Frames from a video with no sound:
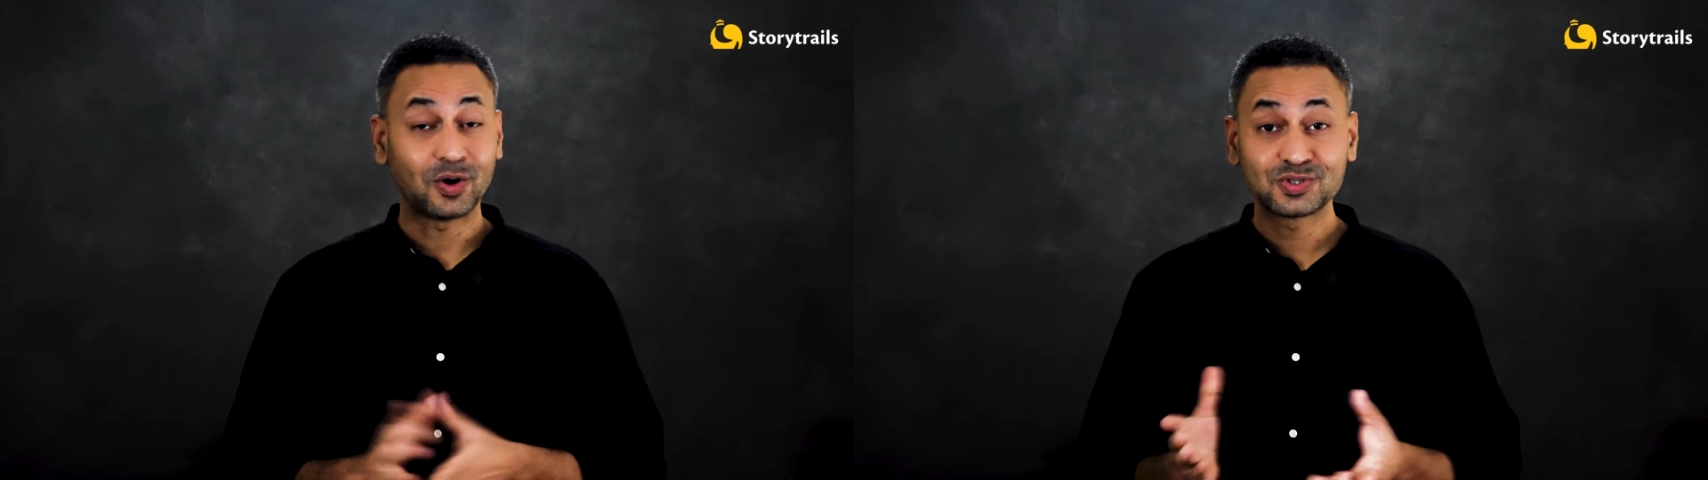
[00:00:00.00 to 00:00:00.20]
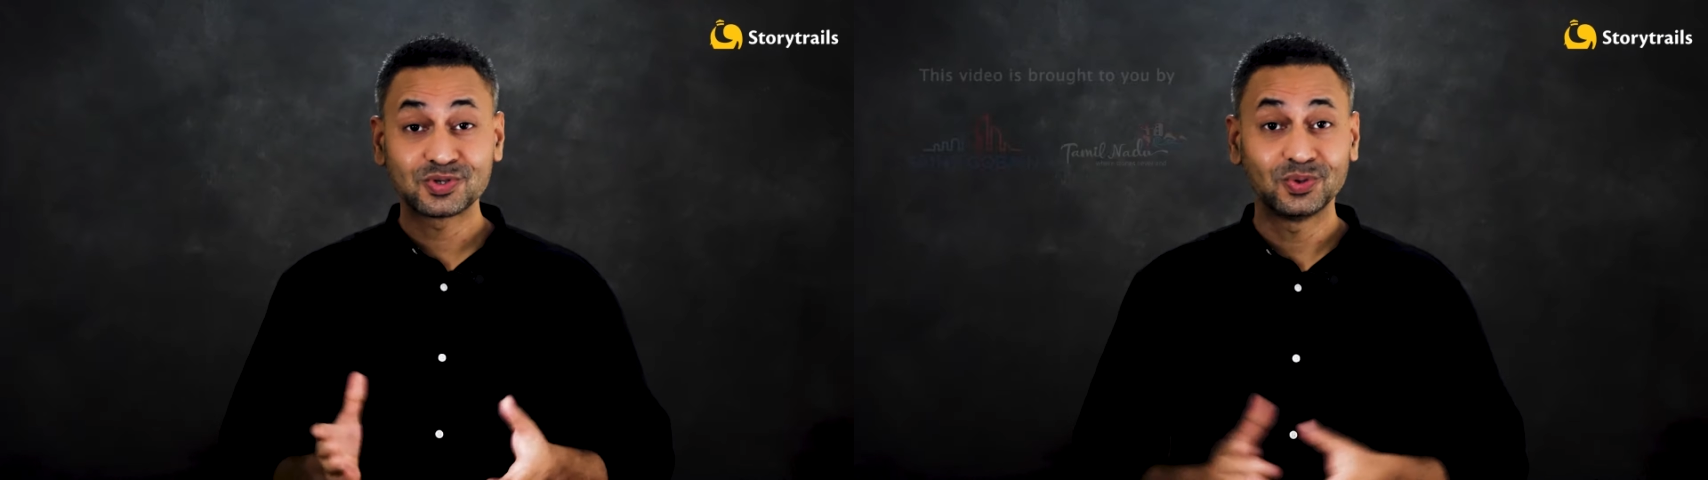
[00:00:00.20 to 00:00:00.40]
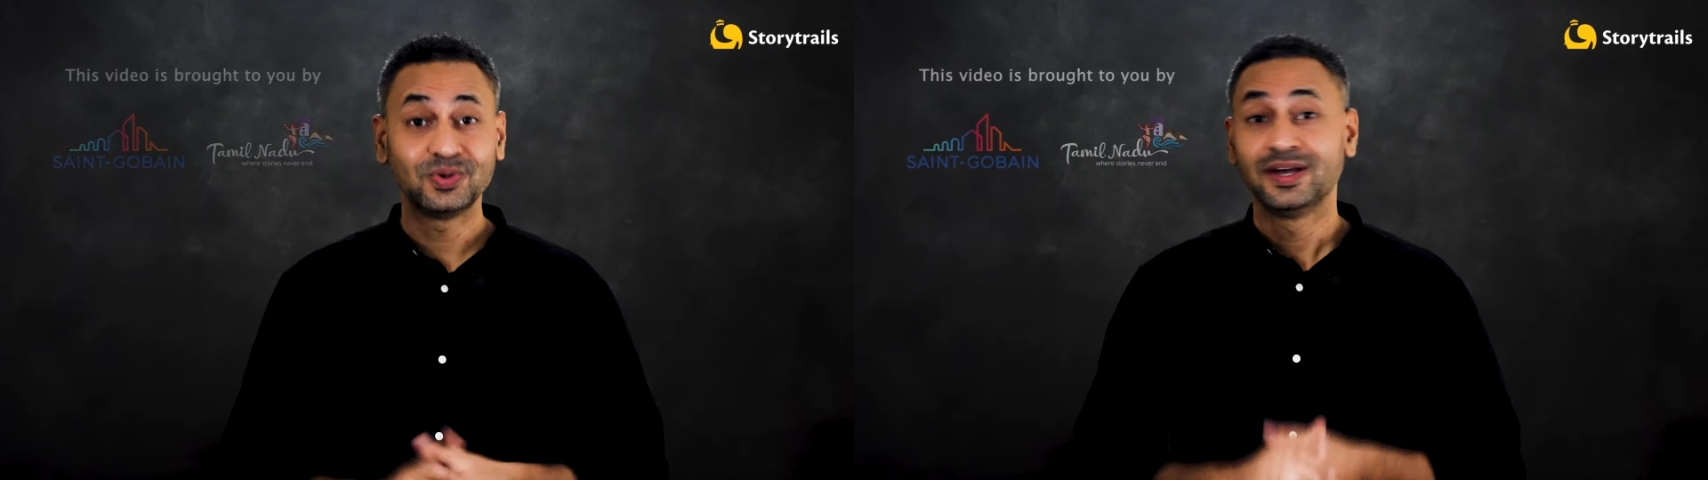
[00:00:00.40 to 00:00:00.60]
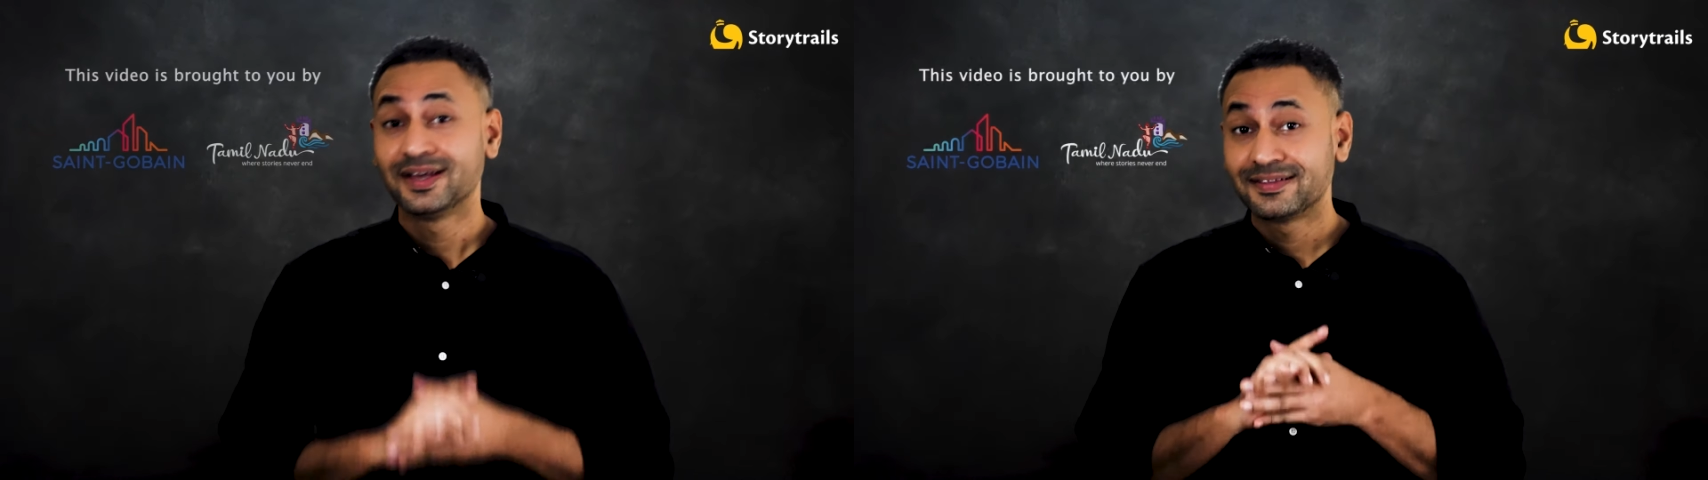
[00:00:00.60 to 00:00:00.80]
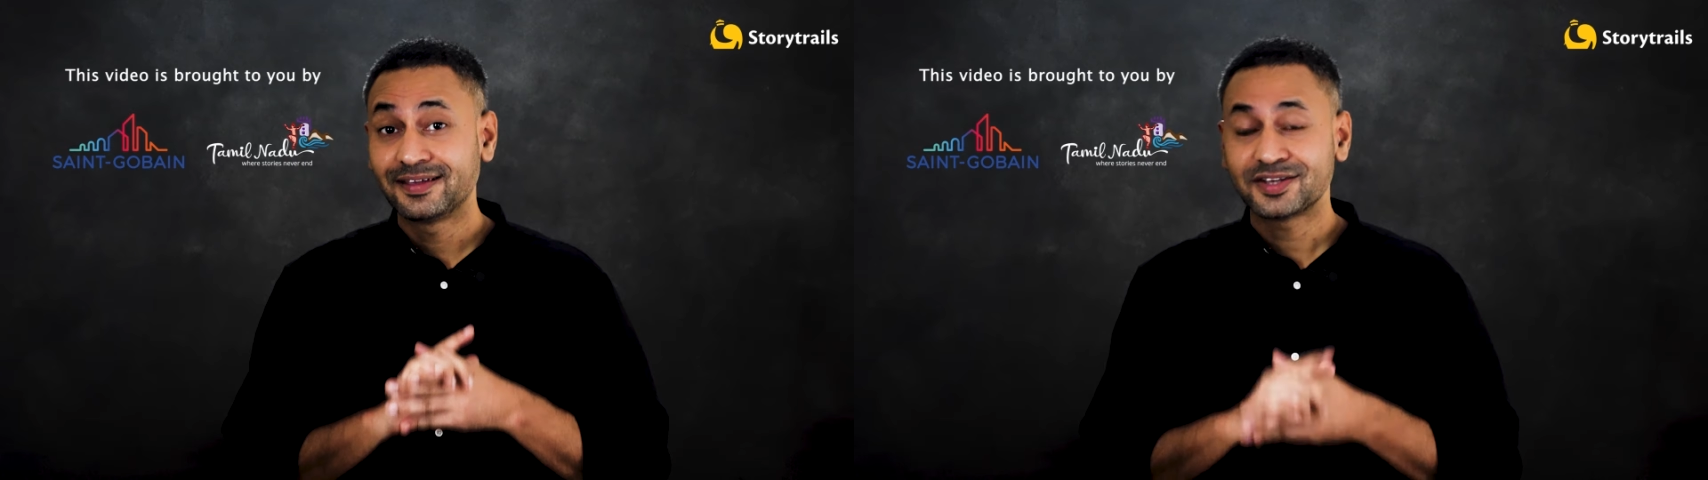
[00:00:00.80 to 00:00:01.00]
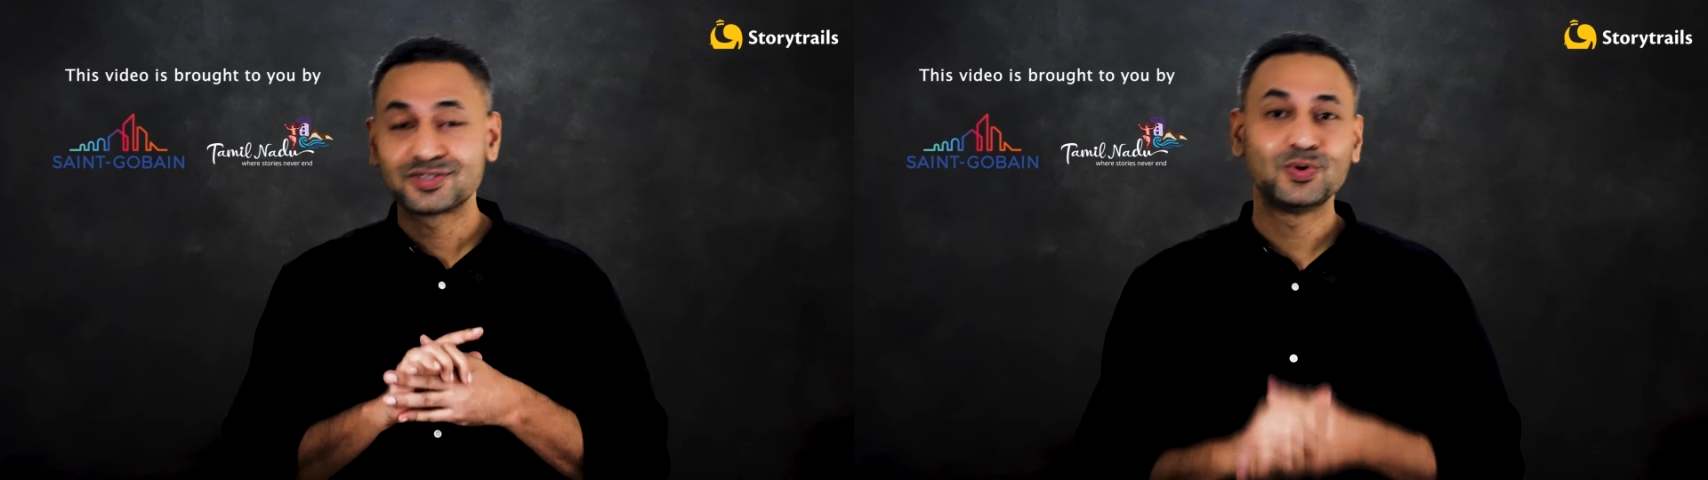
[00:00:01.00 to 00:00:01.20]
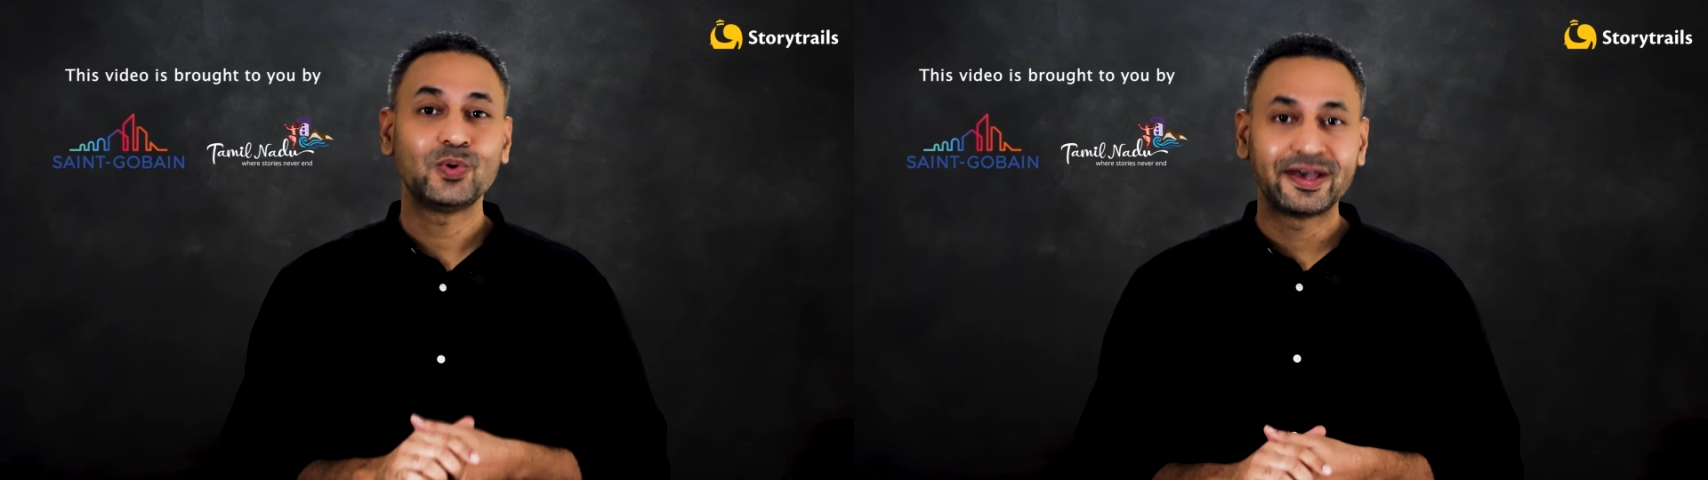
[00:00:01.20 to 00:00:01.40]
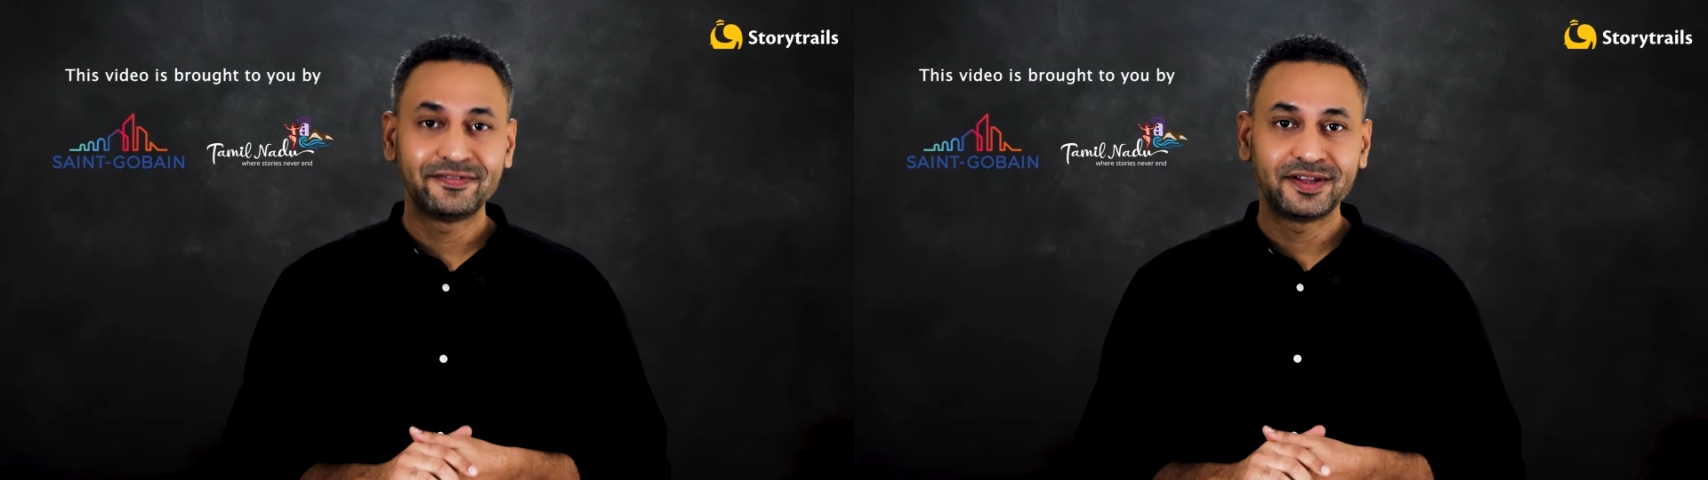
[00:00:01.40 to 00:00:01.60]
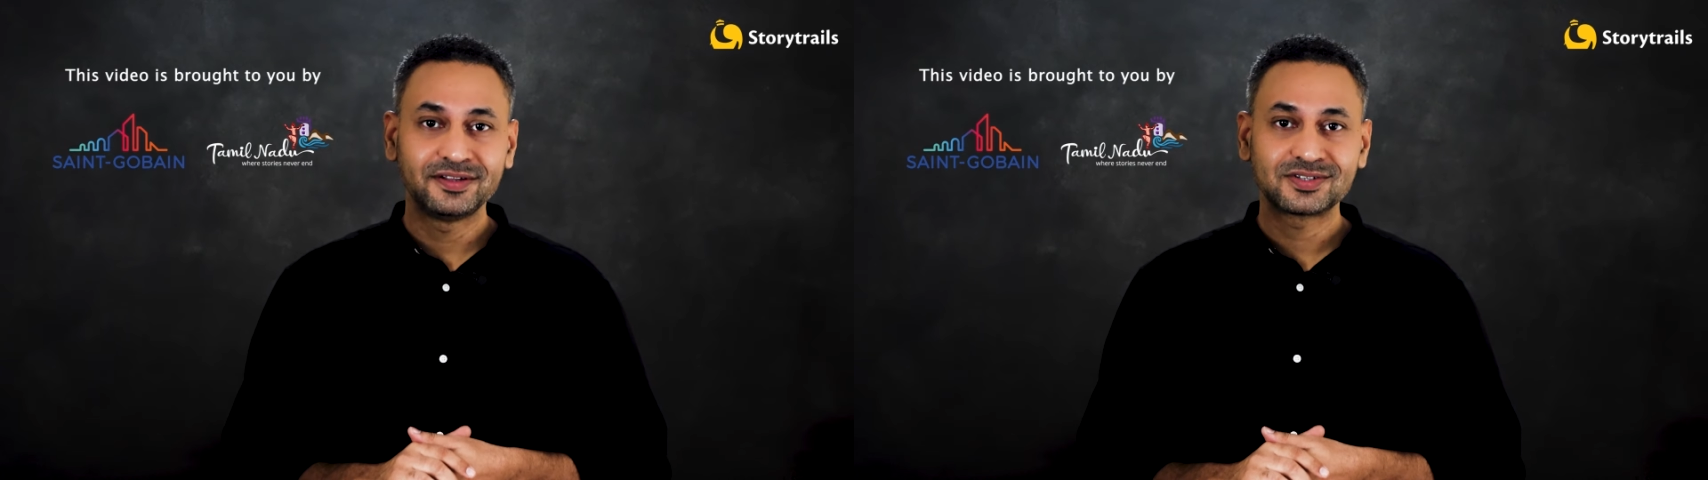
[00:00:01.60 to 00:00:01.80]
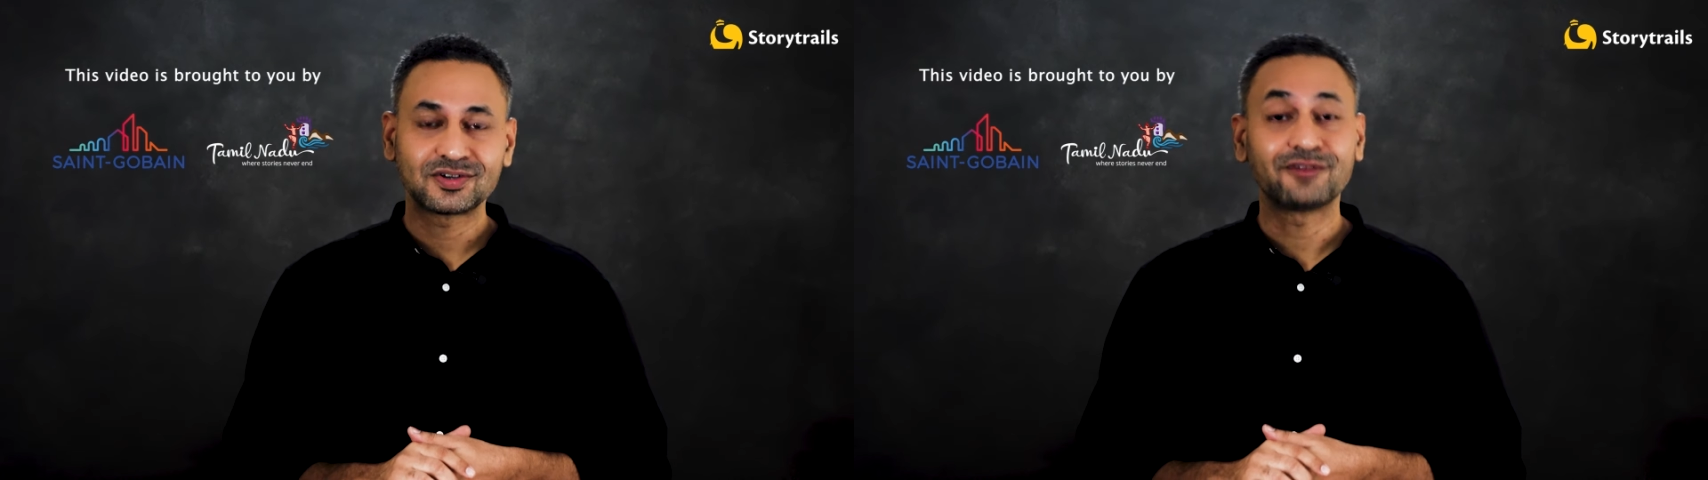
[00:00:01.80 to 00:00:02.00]
Also, there is no
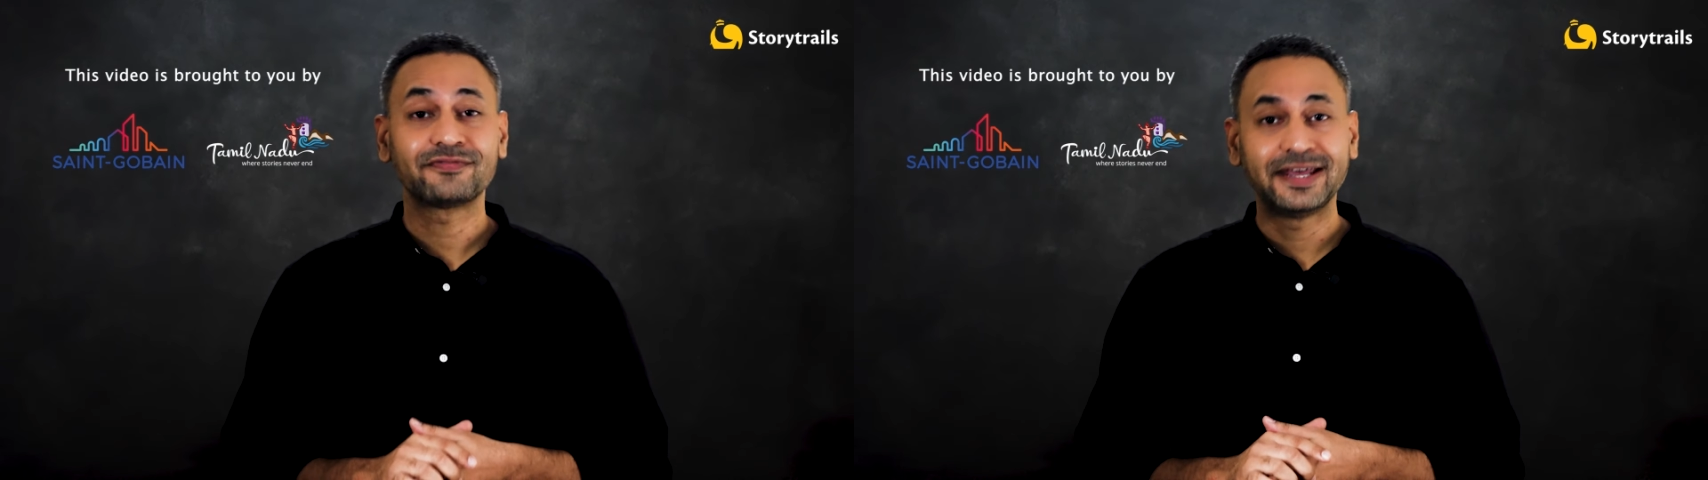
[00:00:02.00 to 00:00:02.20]
evidence of